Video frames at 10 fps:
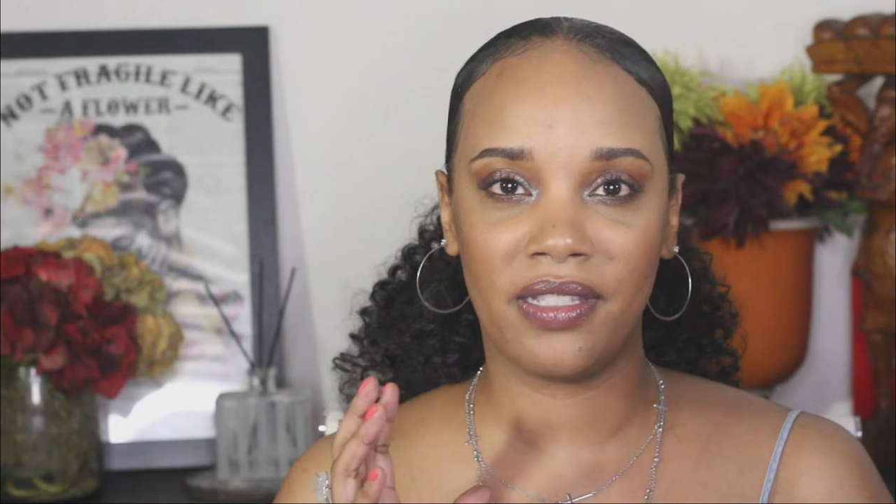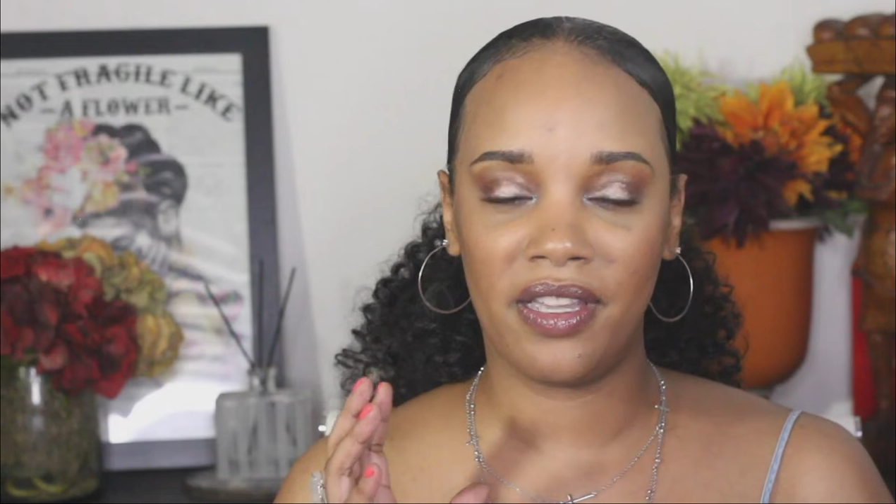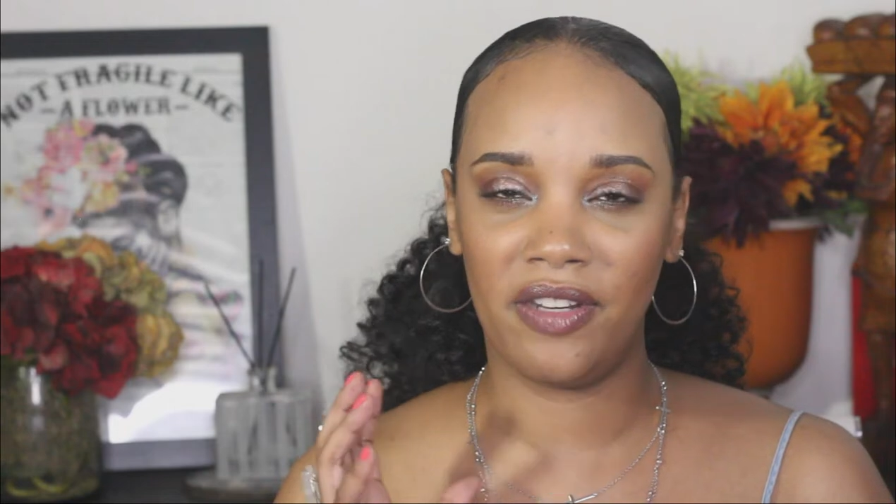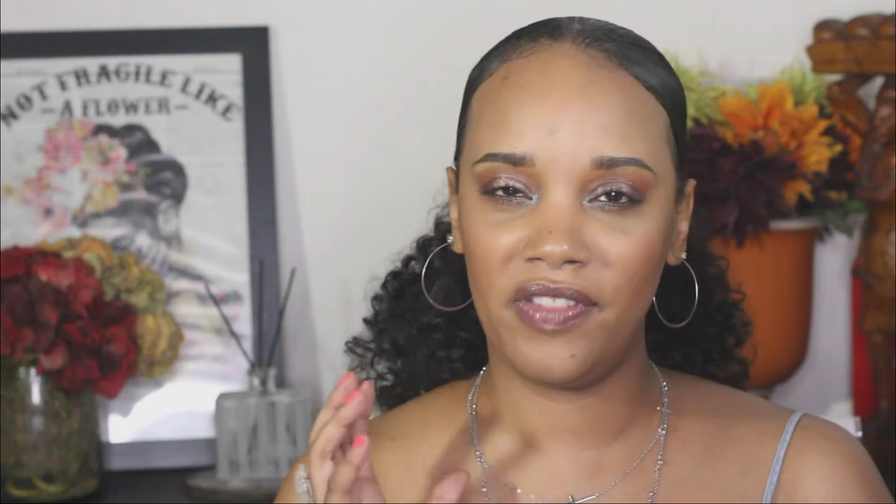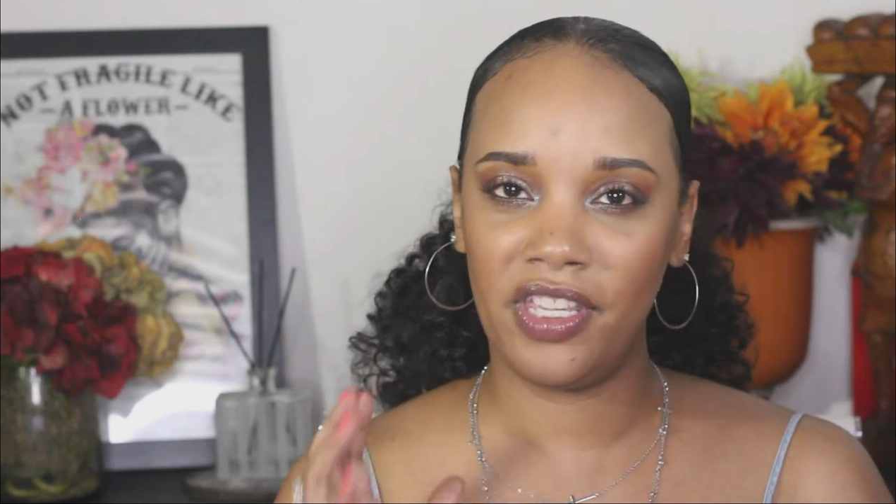
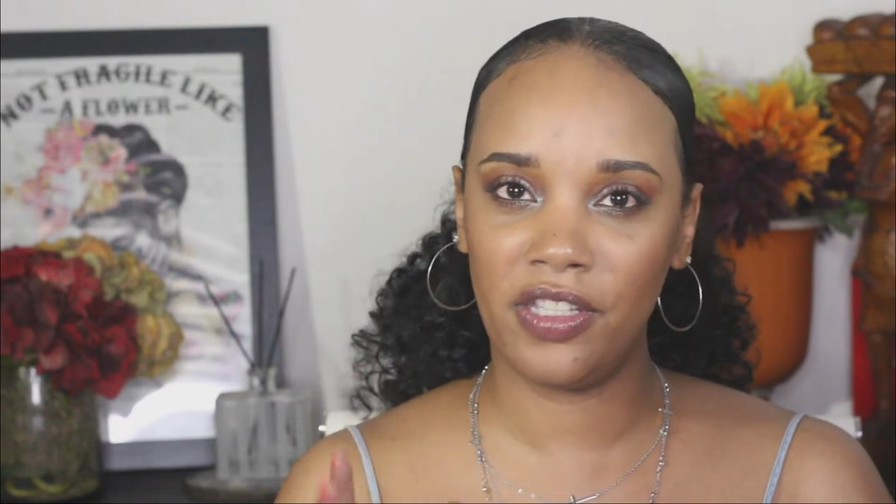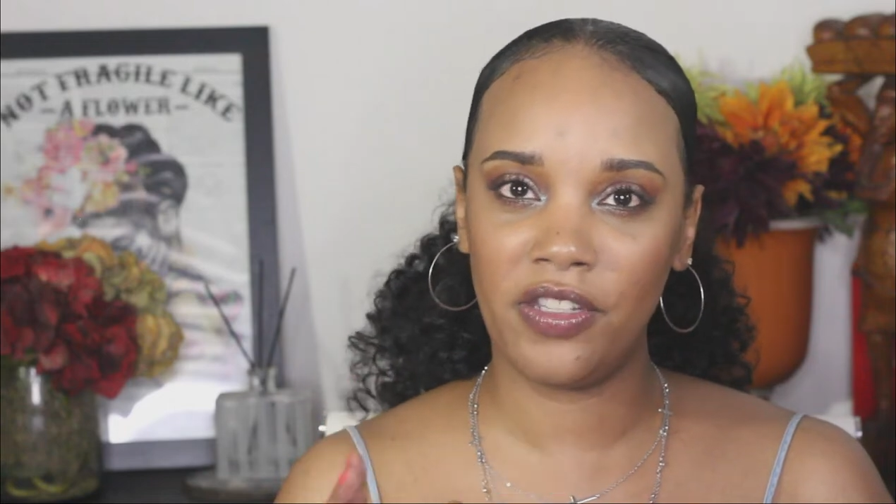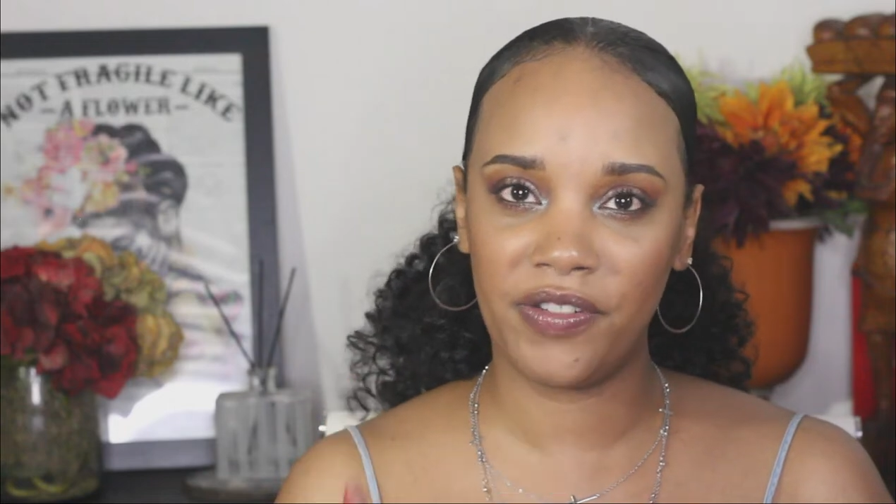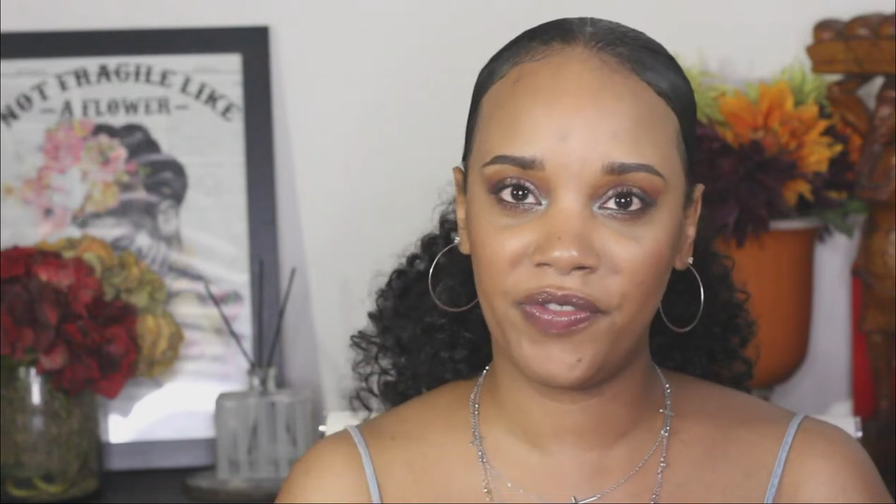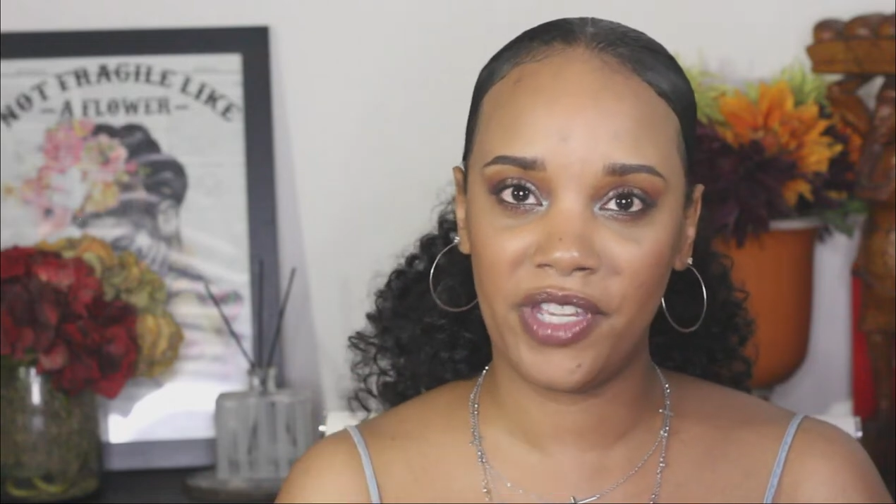kind of in
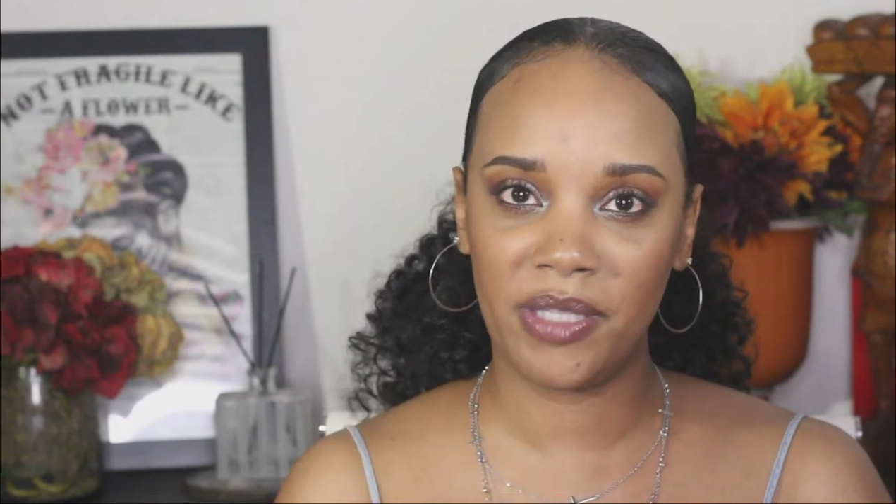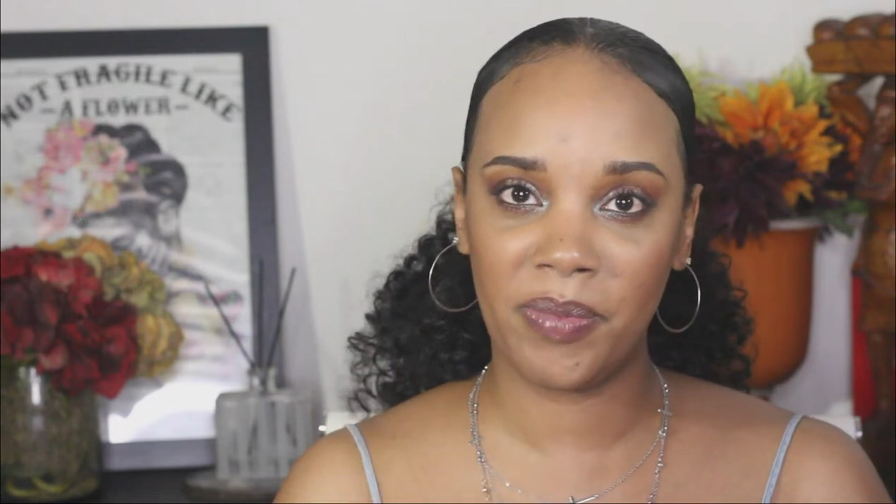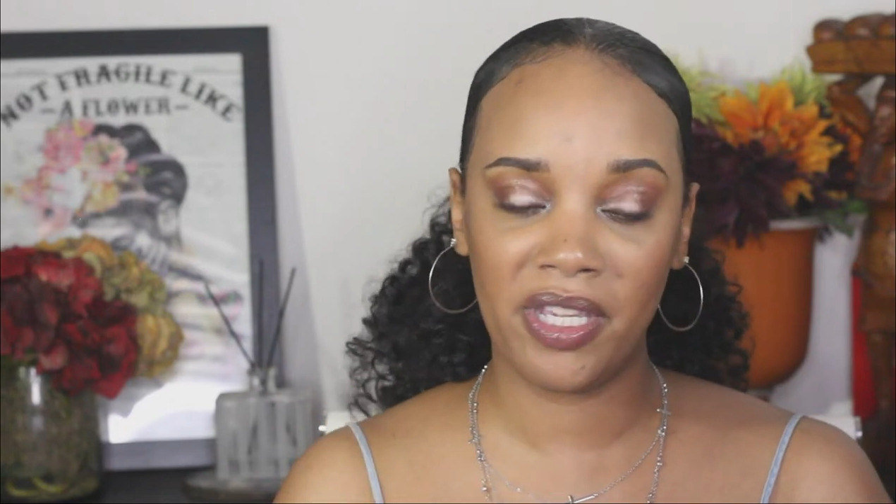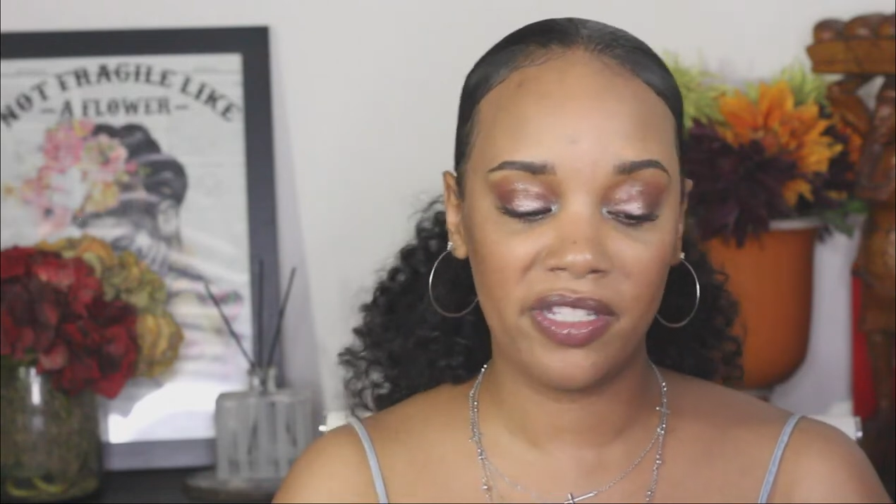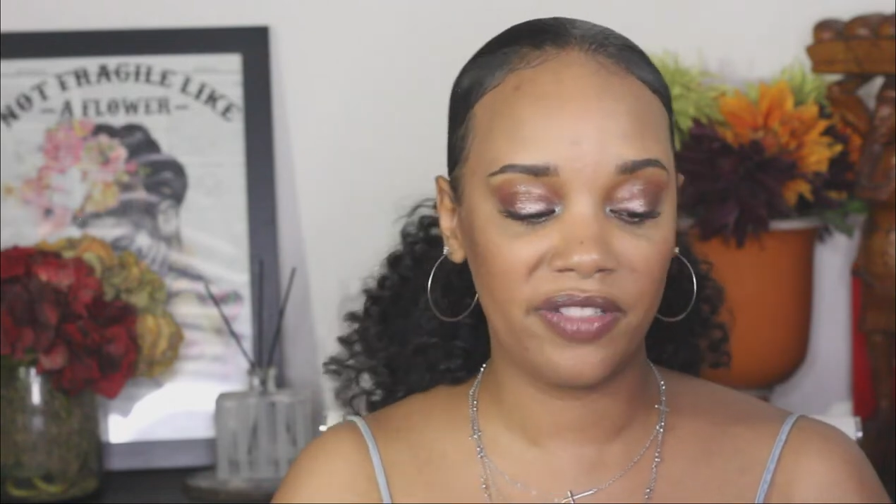your face
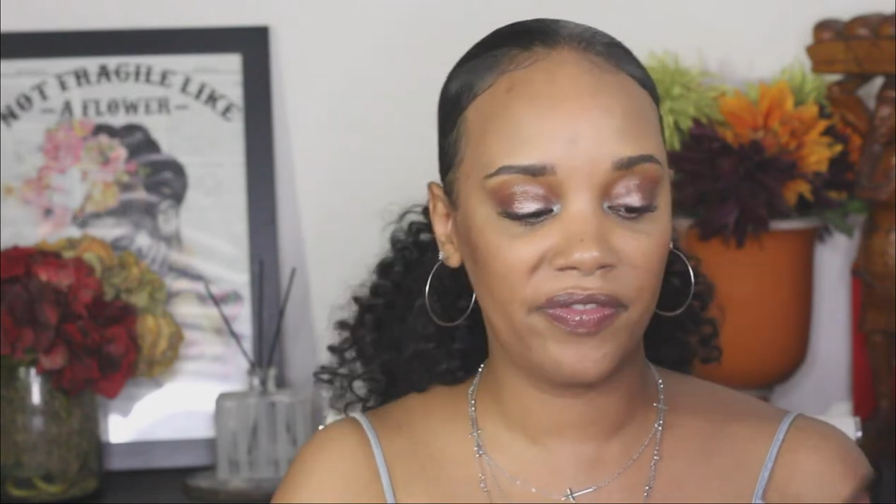pink.